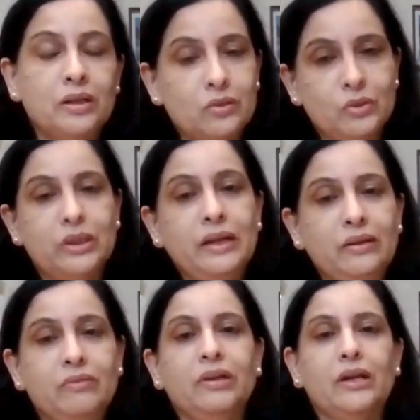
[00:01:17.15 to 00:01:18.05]
So
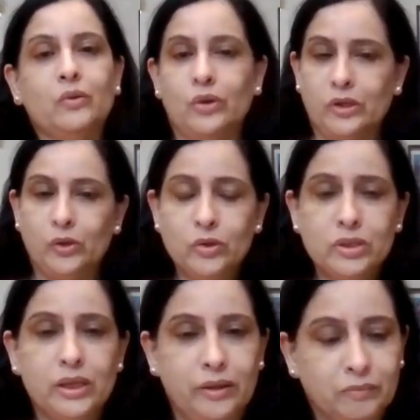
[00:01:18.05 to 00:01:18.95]
that we are going to
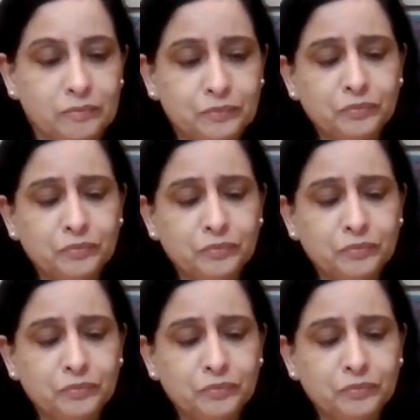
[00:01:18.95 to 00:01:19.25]
see.